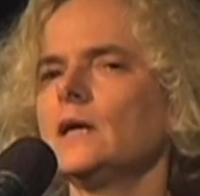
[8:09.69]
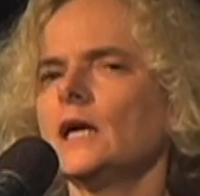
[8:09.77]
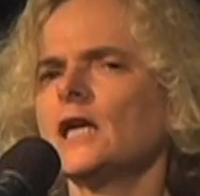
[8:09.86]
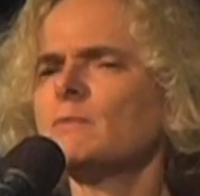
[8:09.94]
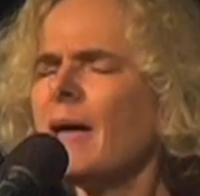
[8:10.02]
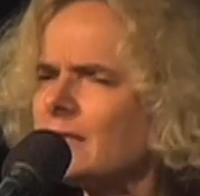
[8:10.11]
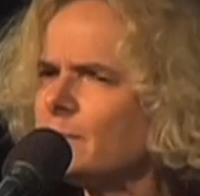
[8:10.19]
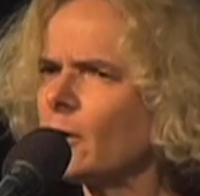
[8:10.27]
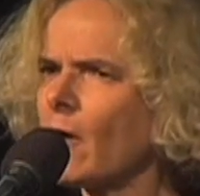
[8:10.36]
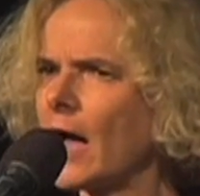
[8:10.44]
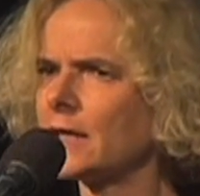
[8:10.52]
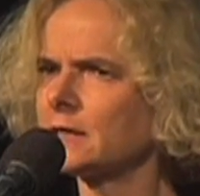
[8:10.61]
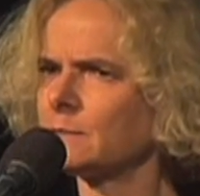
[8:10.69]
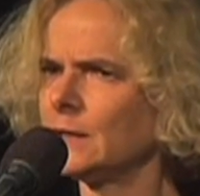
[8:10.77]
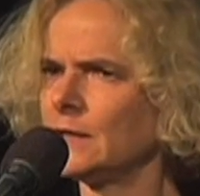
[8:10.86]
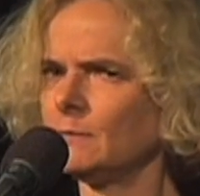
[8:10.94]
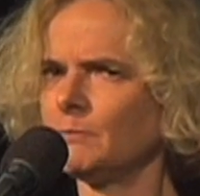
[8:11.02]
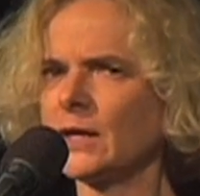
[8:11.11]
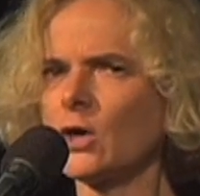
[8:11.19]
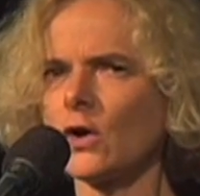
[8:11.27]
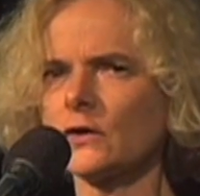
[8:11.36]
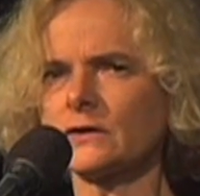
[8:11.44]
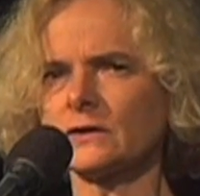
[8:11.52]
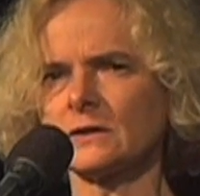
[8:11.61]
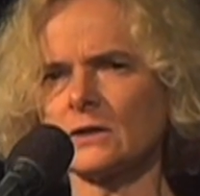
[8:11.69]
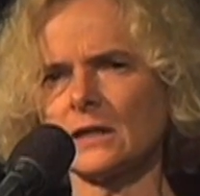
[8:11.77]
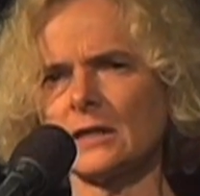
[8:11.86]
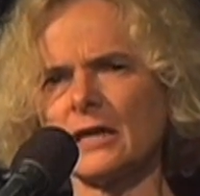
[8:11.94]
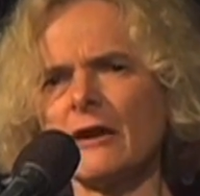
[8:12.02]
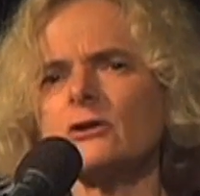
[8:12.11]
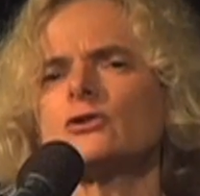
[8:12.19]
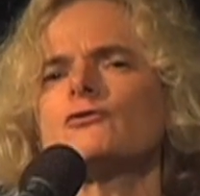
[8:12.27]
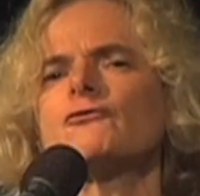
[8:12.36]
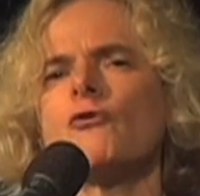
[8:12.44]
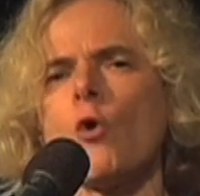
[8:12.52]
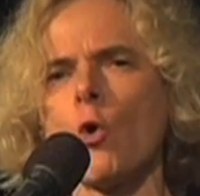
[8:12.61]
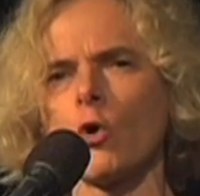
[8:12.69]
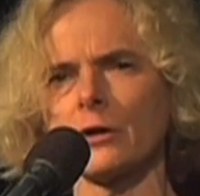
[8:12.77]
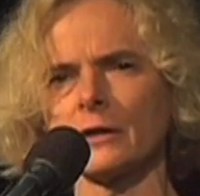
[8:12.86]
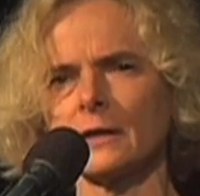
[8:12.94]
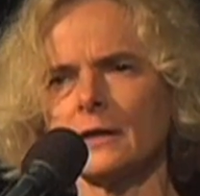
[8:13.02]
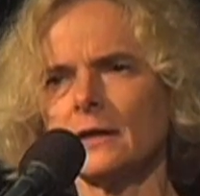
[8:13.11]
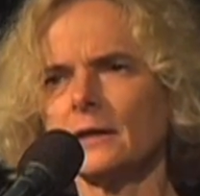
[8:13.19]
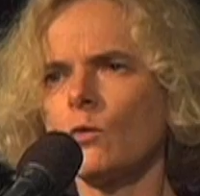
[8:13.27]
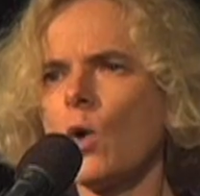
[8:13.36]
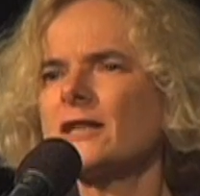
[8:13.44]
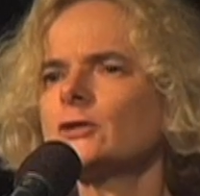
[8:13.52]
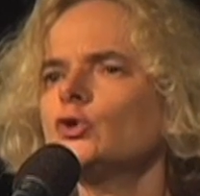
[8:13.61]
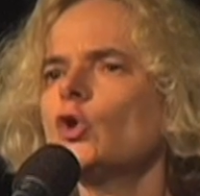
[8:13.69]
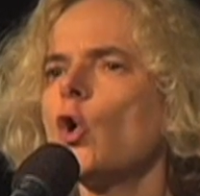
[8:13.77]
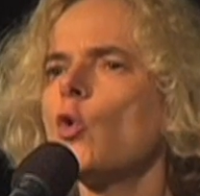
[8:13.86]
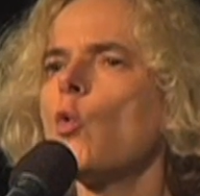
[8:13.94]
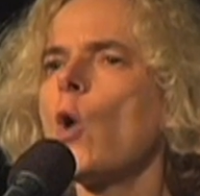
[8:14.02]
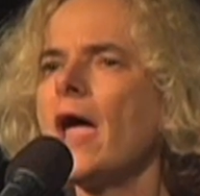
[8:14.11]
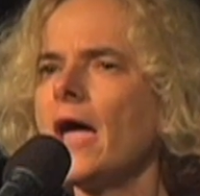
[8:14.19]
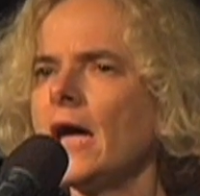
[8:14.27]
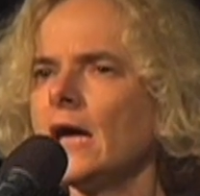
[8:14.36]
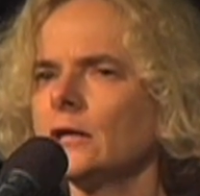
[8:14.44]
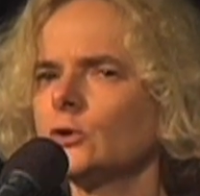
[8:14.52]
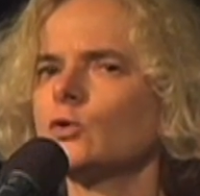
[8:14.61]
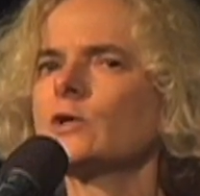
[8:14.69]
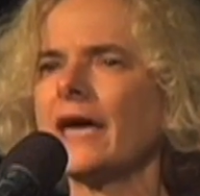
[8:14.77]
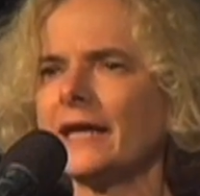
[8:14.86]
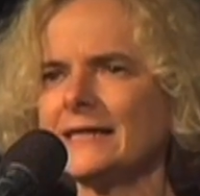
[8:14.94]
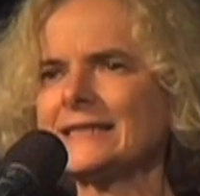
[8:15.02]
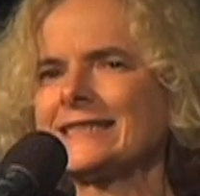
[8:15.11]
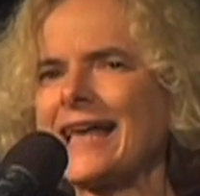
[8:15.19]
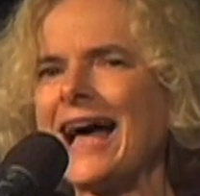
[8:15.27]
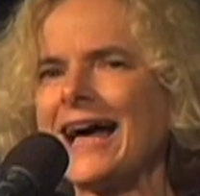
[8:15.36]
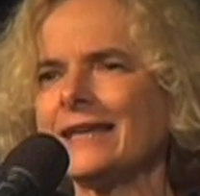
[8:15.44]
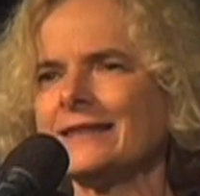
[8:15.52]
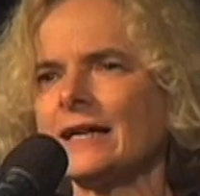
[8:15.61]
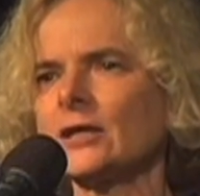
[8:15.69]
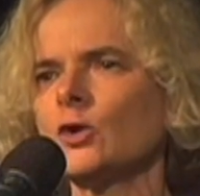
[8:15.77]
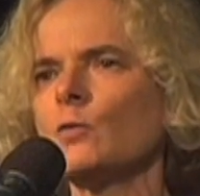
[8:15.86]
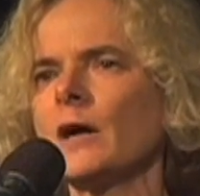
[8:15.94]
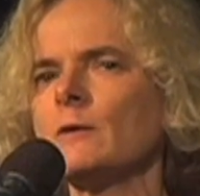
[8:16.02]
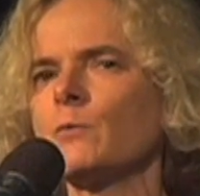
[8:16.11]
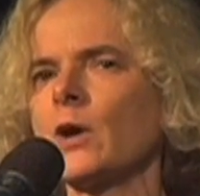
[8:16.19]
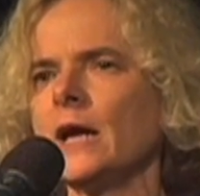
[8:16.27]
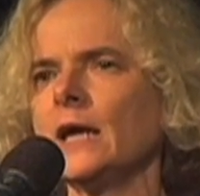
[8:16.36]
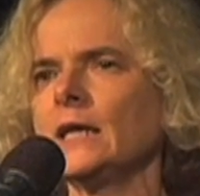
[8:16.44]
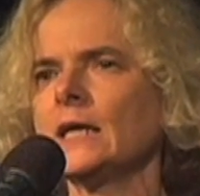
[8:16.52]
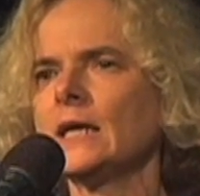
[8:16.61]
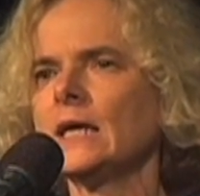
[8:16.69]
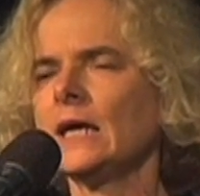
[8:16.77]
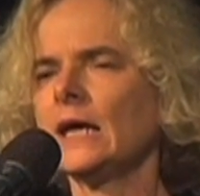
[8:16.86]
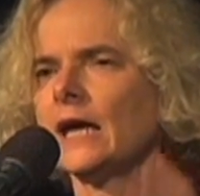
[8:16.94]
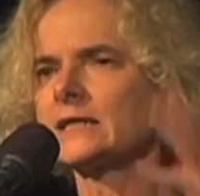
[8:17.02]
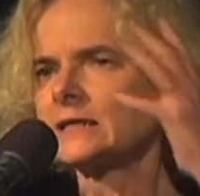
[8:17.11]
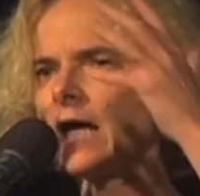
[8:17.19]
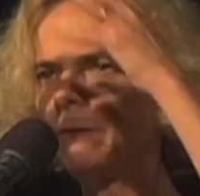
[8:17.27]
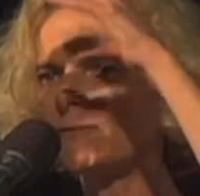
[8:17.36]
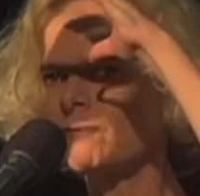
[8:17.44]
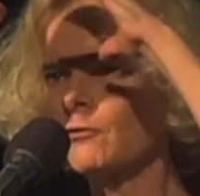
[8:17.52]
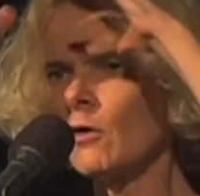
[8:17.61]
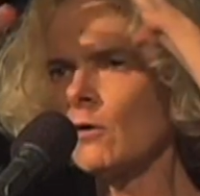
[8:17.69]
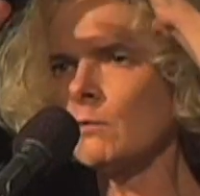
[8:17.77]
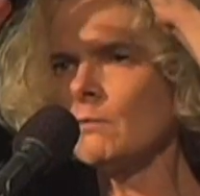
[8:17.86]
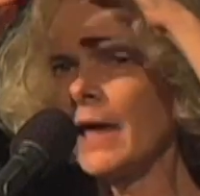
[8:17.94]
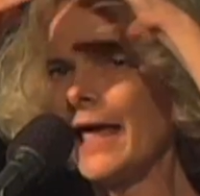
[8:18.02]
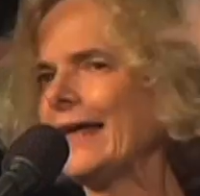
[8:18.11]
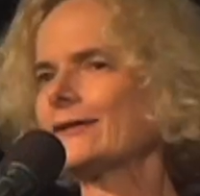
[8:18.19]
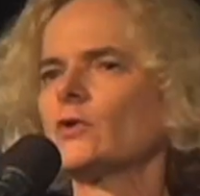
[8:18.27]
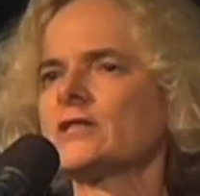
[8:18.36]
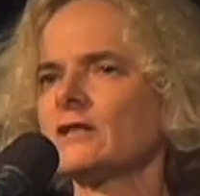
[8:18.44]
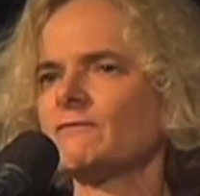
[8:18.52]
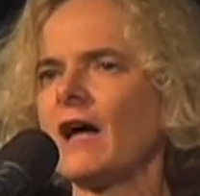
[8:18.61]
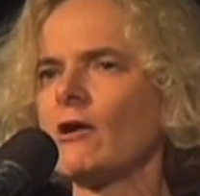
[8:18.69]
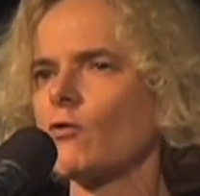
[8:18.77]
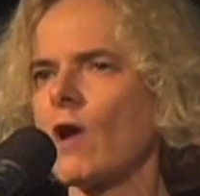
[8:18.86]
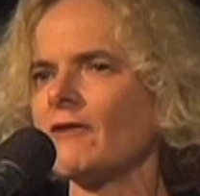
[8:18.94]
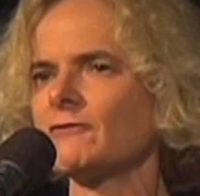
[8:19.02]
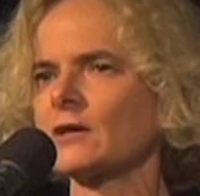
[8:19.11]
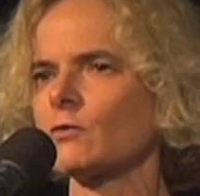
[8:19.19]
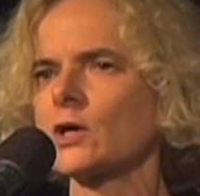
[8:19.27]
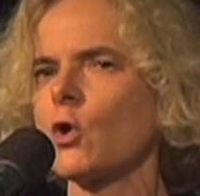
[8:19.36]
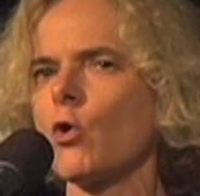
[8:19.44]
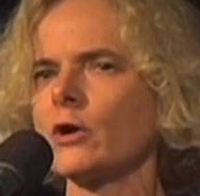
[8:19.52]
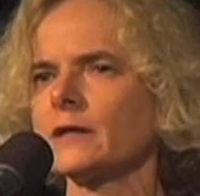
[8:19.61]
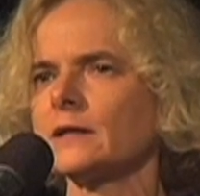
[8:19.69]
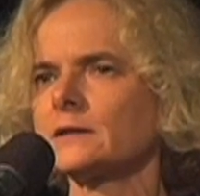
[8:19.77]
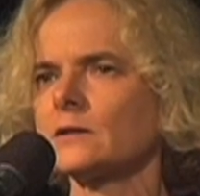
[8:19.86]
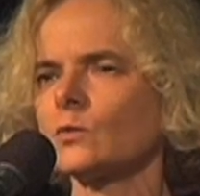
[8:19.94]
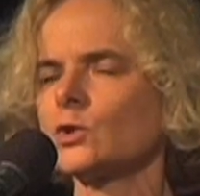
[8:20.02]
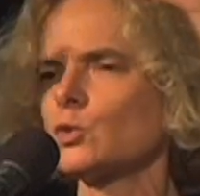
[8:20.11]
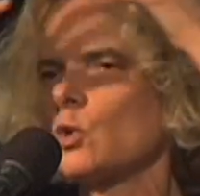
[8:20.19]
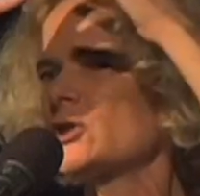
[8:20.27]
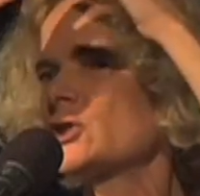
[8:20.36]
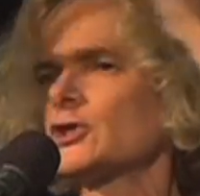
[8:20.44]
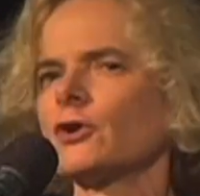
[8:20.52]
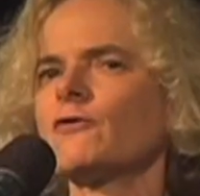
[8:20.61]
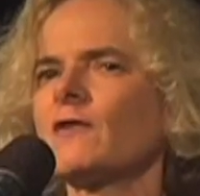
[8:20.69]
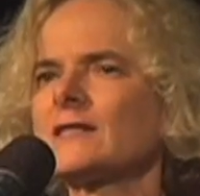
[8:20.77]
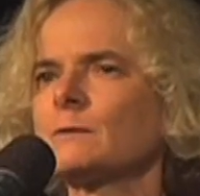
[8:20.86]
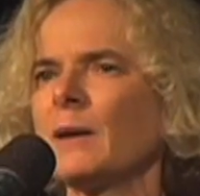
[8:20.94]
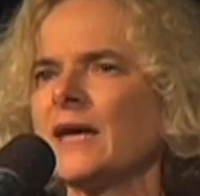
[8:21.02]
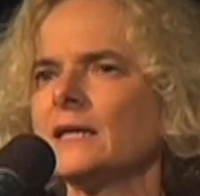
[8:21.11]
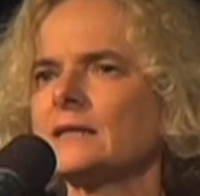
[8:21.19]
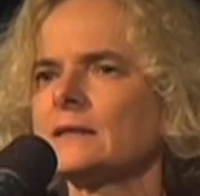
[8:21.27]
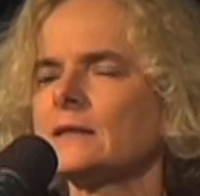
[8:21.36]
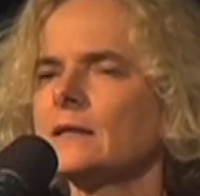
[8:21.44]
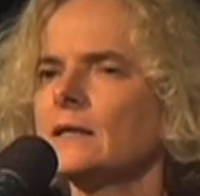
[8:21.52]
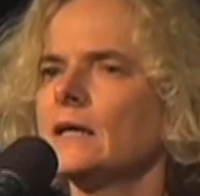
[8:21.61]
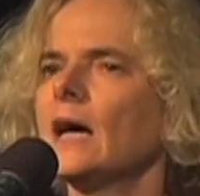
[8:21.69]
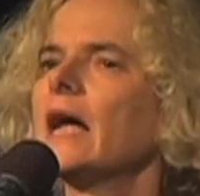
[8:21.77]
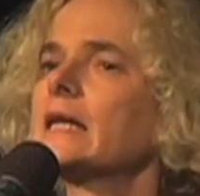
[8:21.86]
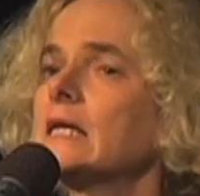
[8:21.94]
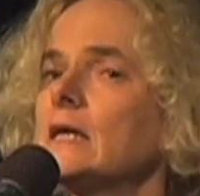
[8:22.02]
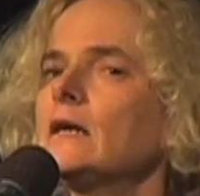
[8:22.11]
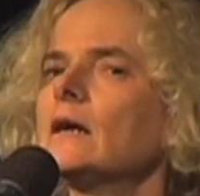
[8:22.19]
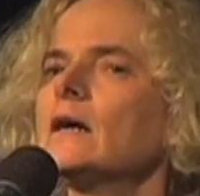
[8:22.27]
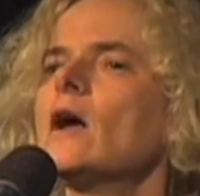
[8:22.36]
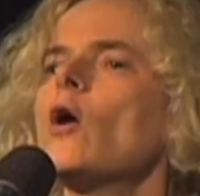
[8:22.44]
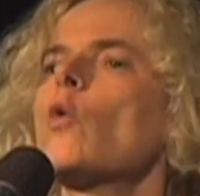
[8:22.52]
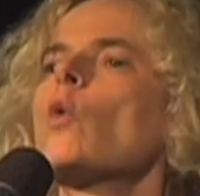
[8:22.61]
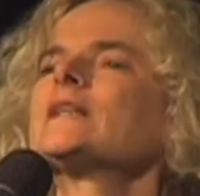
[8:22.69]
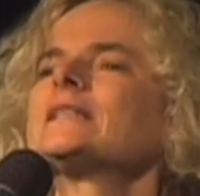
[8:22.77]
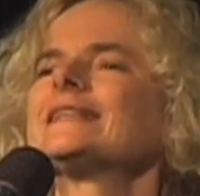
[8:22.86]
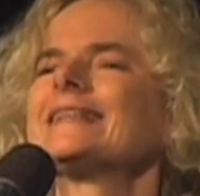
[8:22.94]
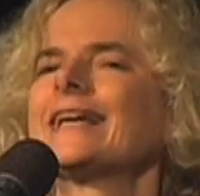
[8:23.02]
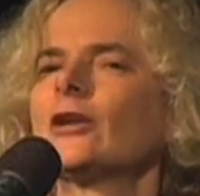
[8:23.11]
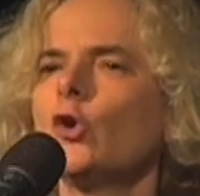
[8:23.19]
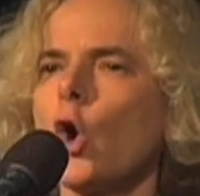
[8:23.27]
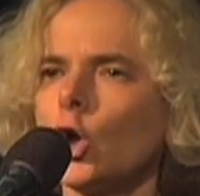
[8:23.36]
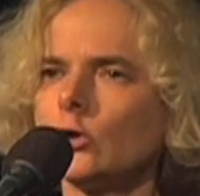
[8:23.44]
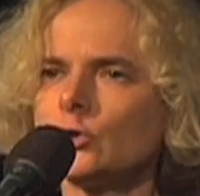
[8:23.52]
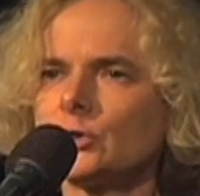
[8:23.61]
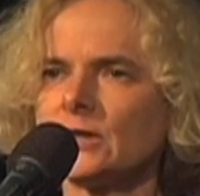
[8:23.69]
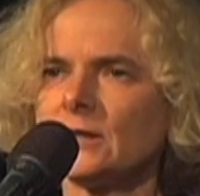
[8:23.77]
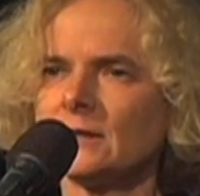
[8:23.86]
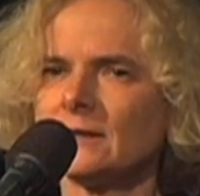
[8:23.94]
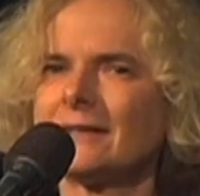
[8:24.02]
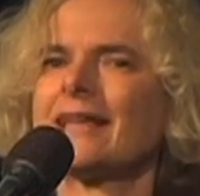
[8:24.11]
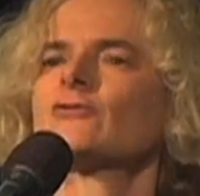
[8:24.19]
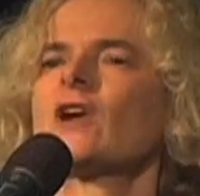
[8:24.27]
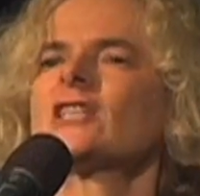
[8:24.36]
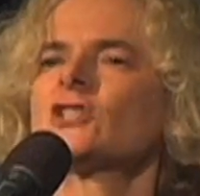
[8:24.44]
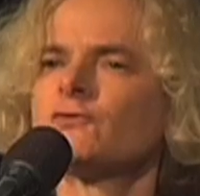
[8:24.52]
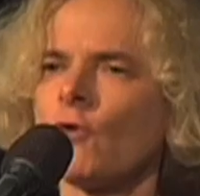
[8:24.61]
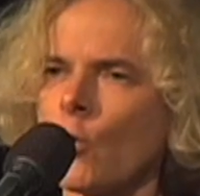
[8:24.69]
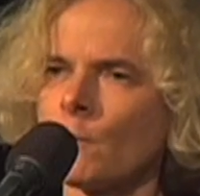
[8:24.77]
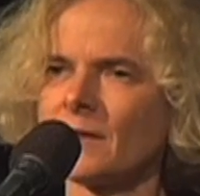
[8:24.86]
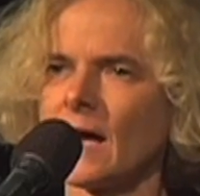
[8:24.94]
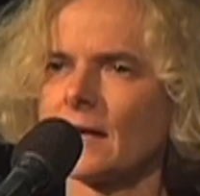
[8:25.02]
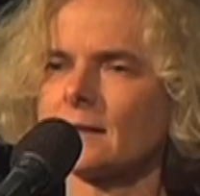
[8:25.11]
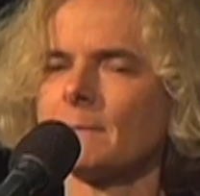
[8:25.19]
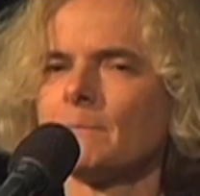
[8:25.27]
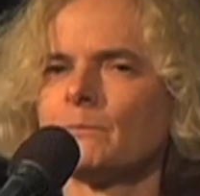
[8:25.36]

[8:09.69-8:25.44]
It mesmerized me because heretofore, there was no way to get inside the human brain except from electroencephalographic recordings, which were surface-based. And here was a technology that transformed that.